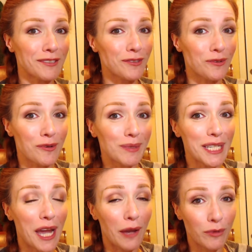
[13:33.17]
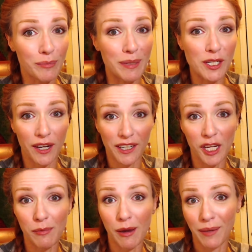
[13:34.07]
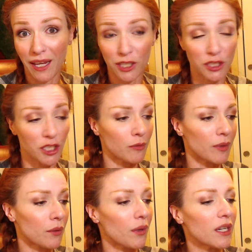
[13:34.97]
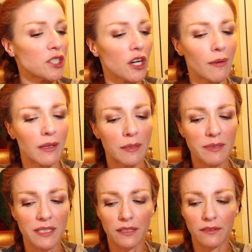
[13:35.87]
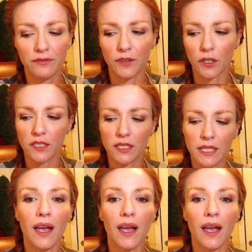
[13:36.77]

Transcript: So normally I would be talking about my eyeshadow, but I want to talk about lipstick first.